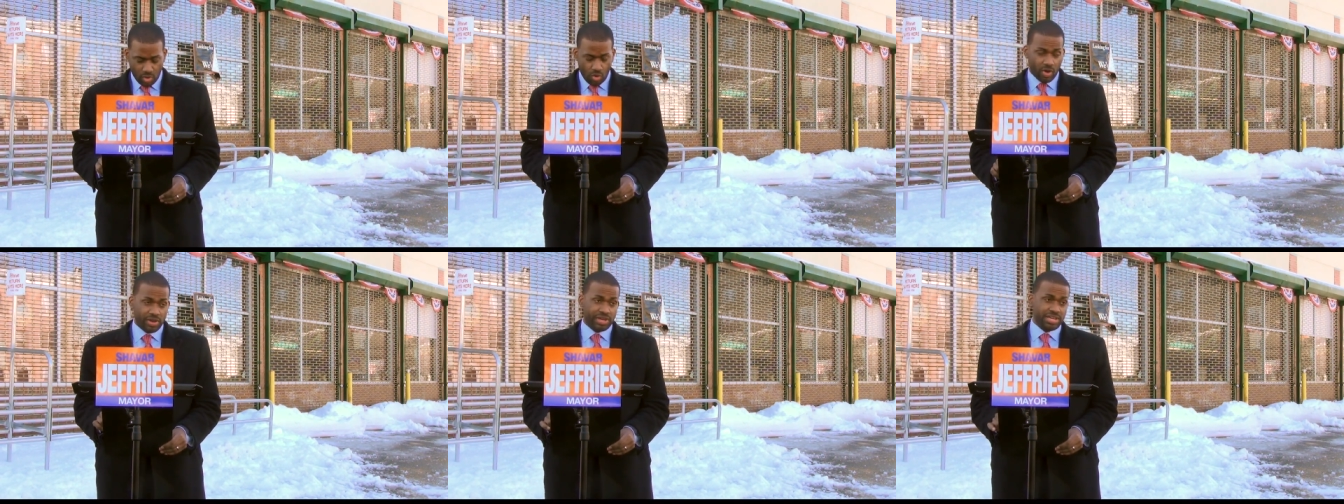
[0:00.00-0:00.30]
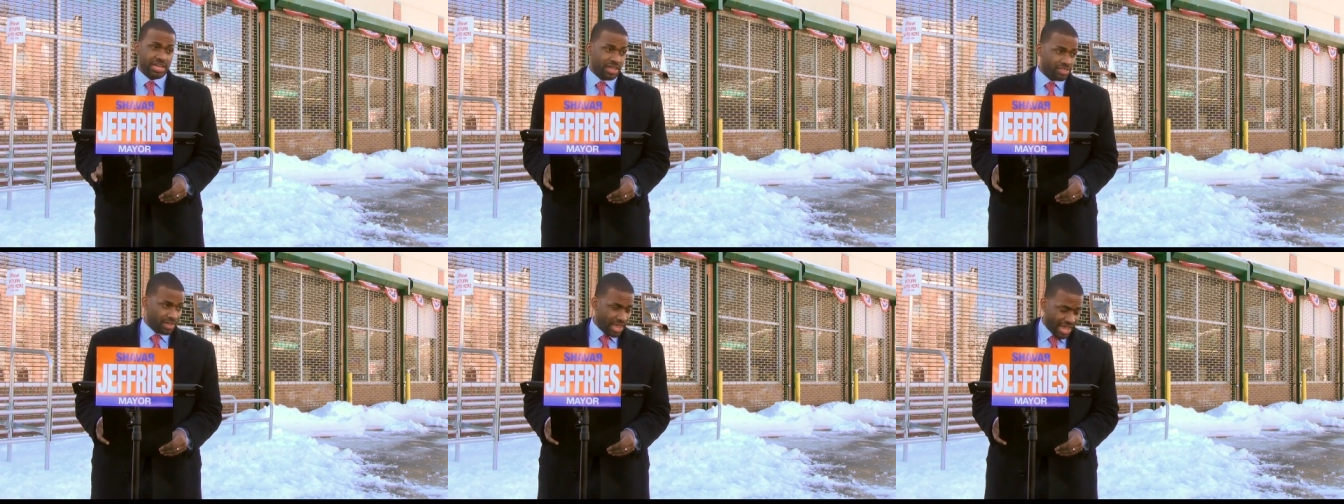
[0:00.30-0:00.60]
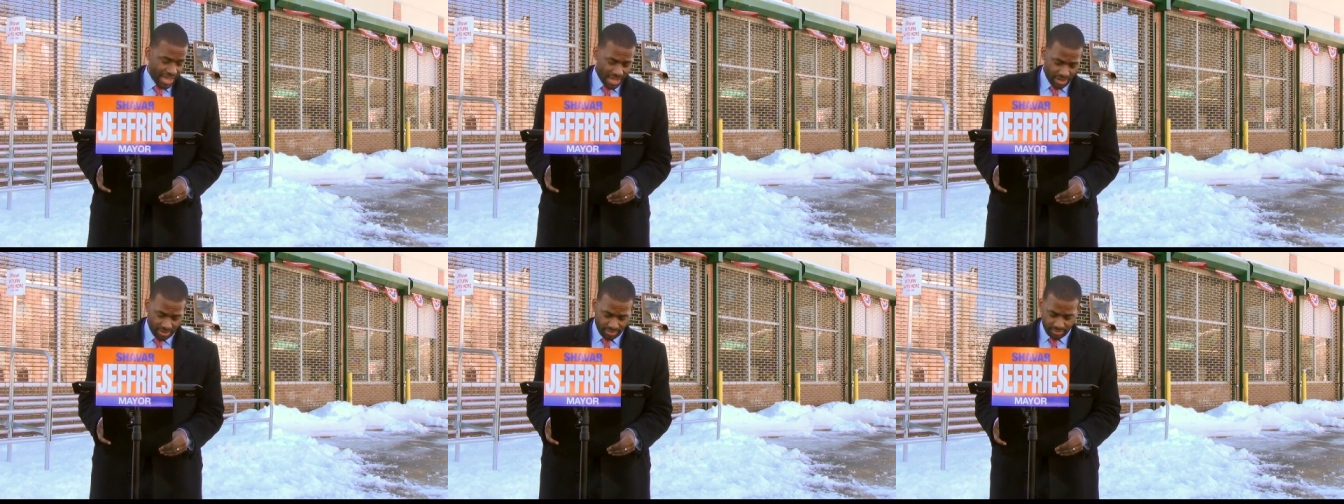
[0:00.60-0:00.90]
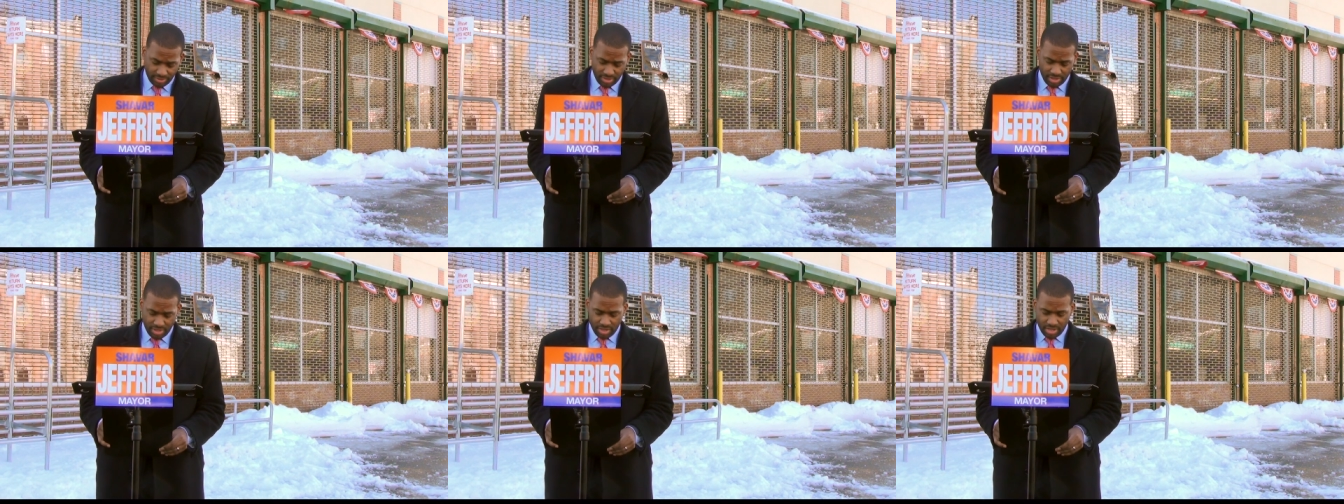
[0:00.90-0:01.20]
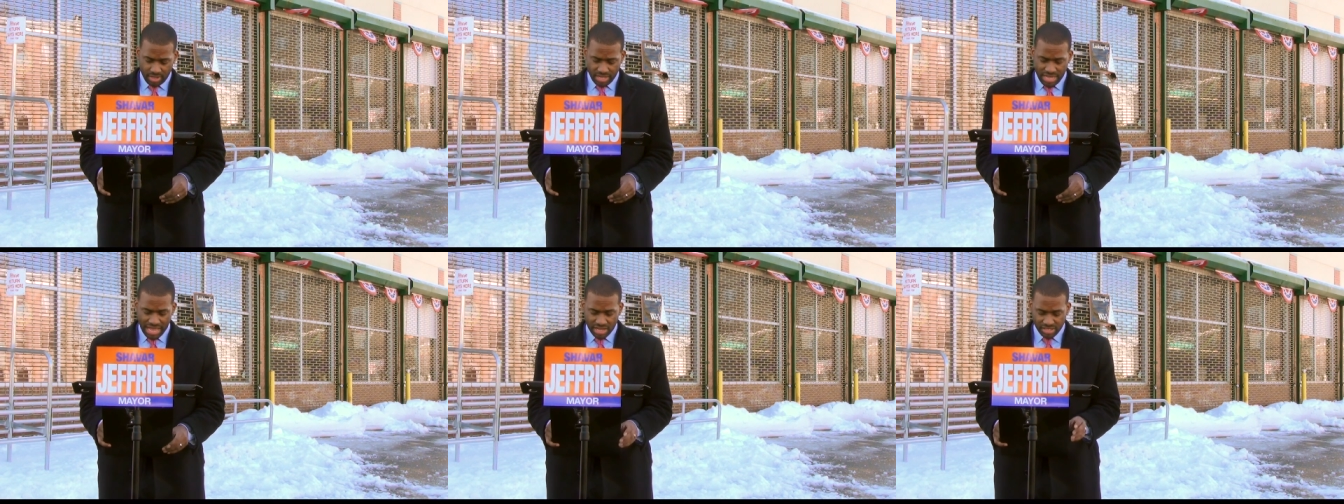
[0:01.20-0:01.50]
On the other hand,
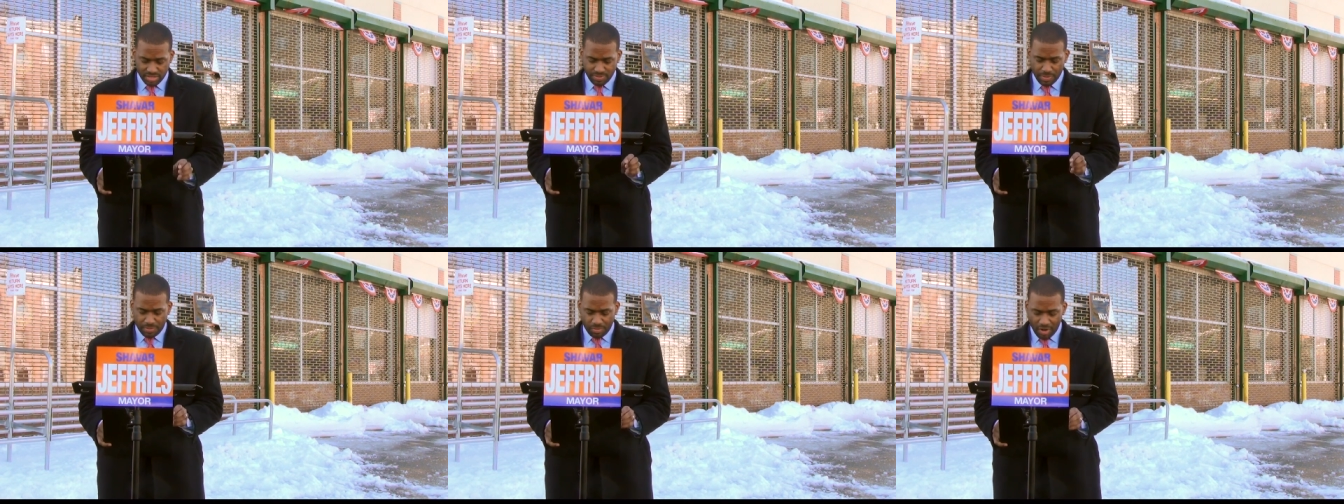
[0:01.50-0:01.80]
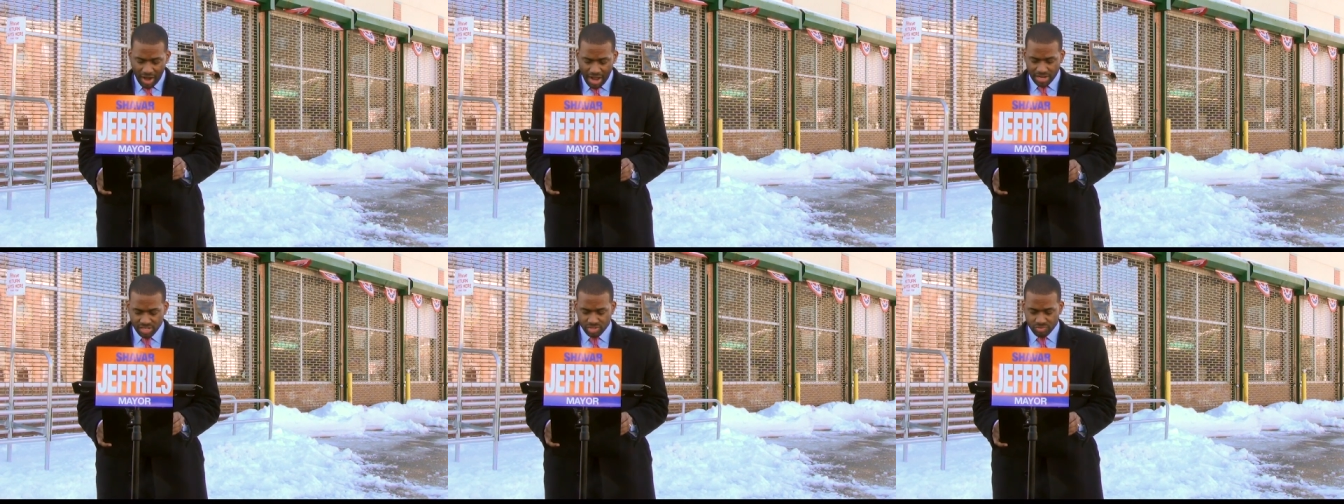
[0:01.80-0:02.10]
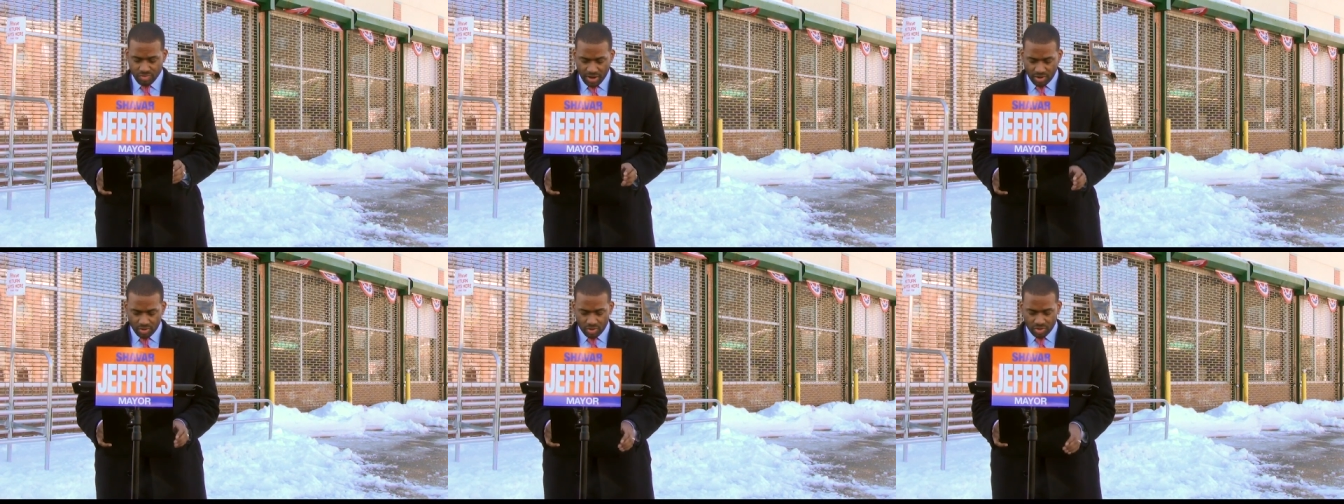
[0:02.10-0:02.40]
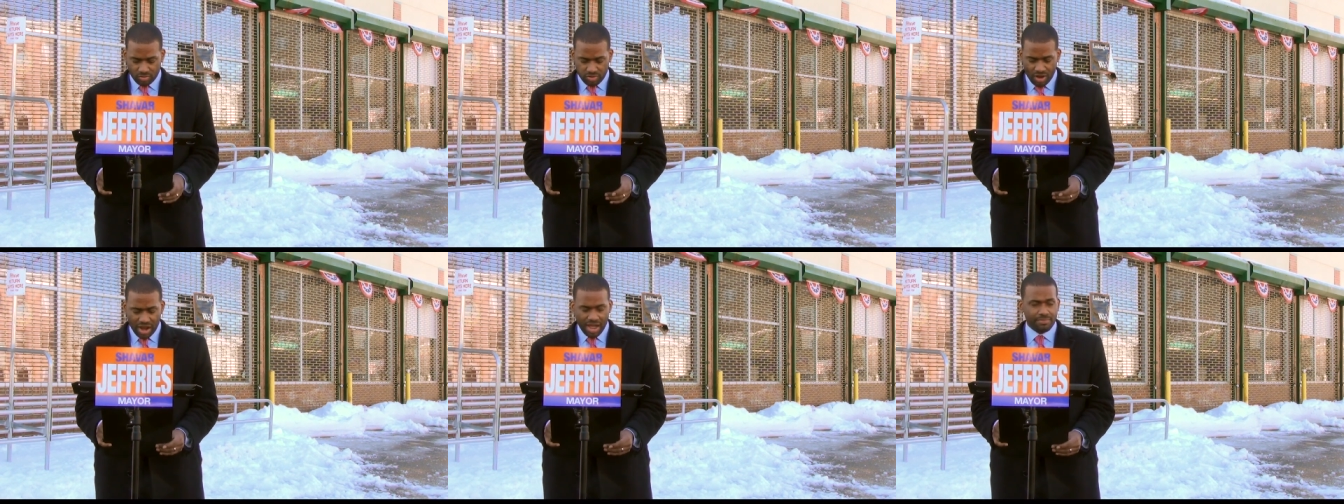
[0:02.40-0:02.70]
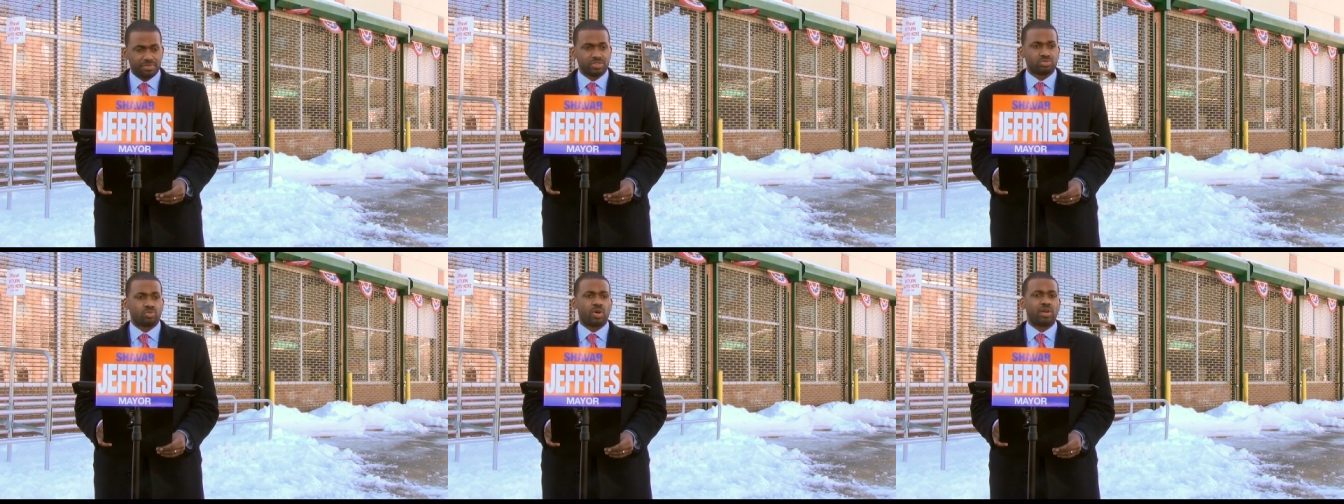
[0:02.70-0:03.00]
Councilman Baraka's record on
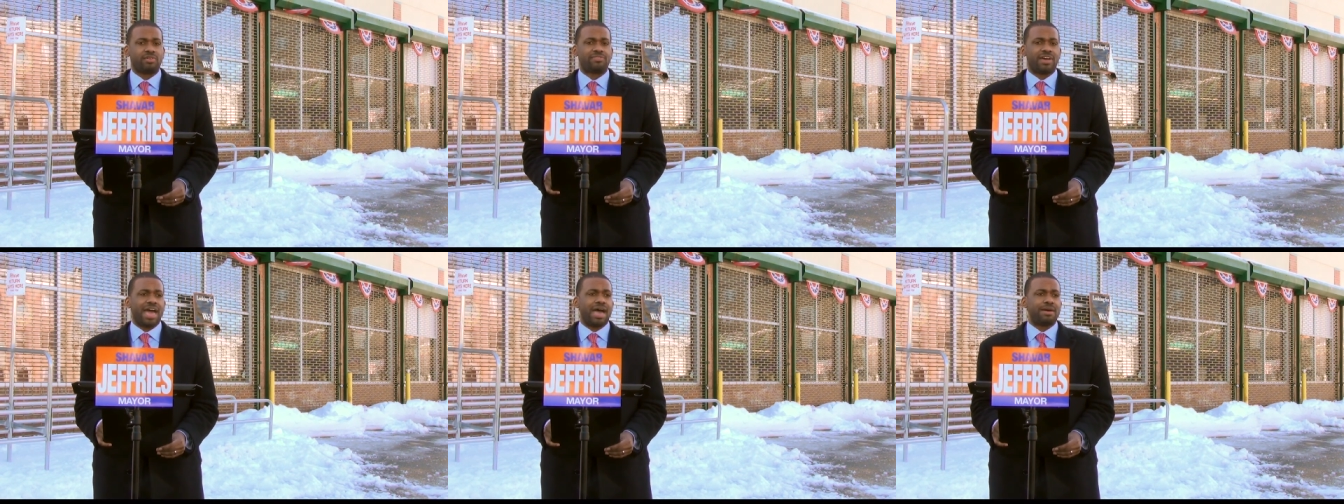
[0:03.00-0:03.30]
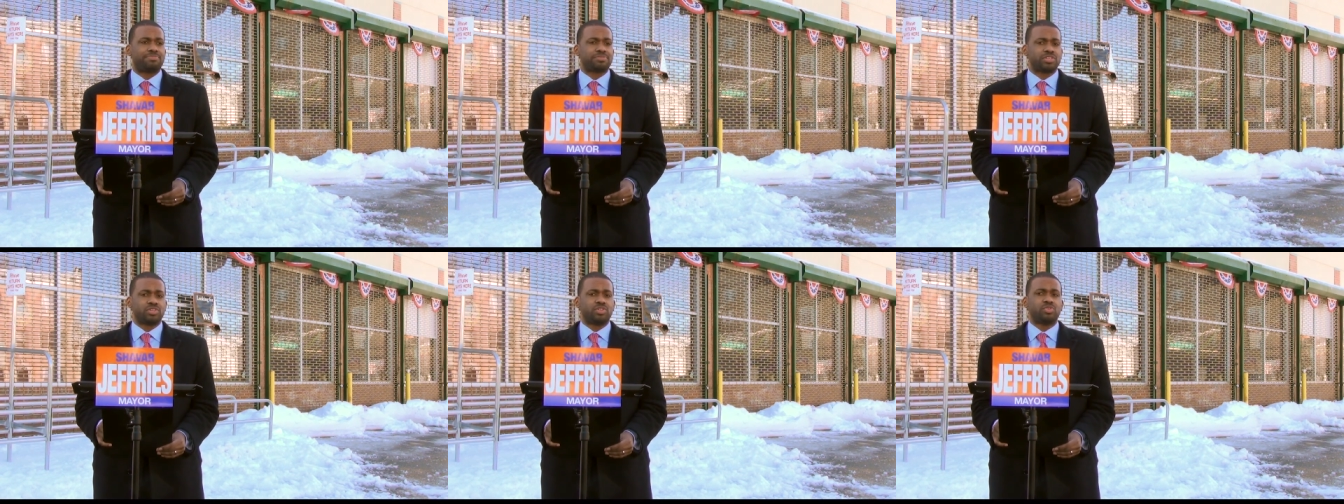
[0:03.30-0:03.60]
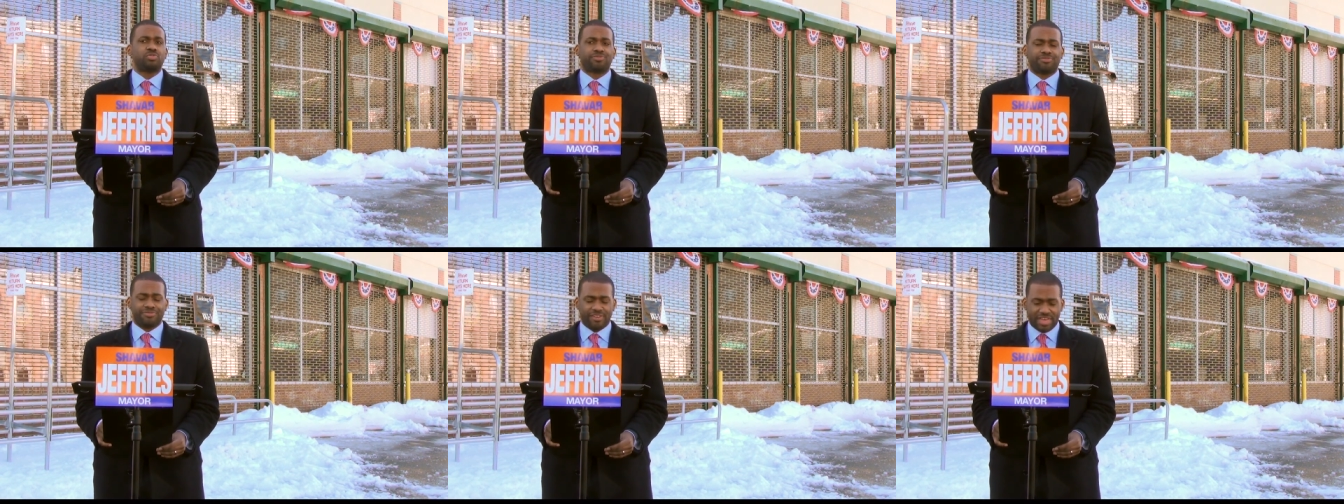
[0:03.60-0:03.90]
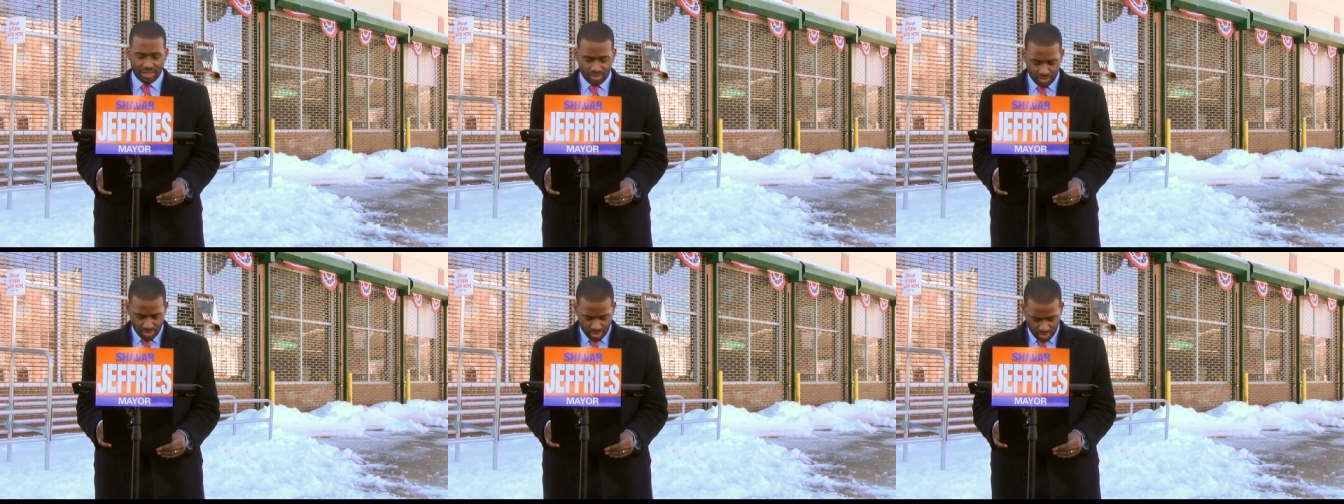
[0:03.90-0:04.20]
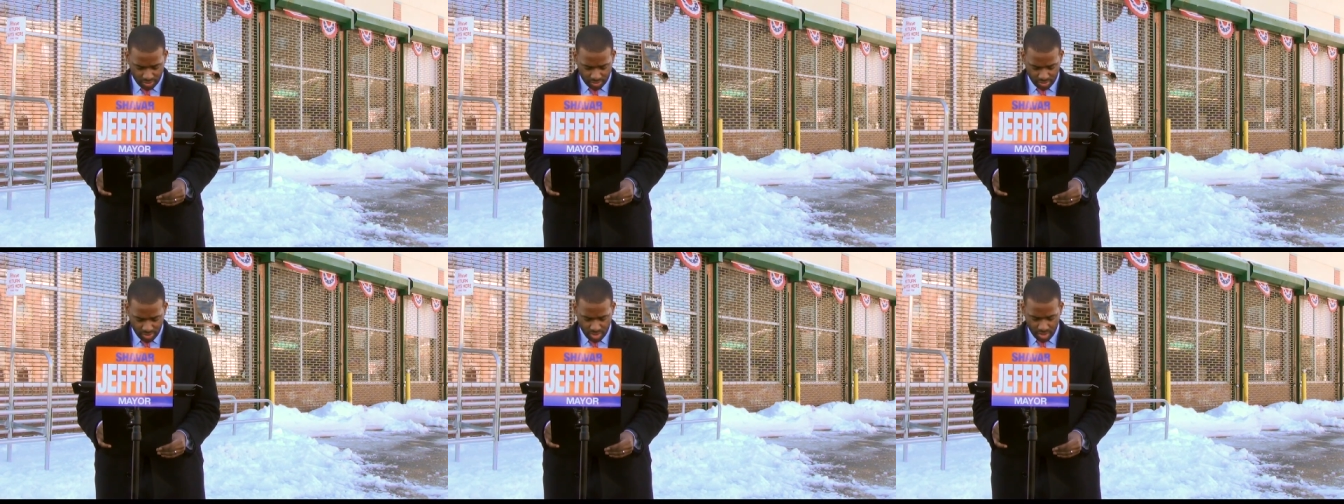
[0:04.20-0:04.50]
crime is one of absolute failure.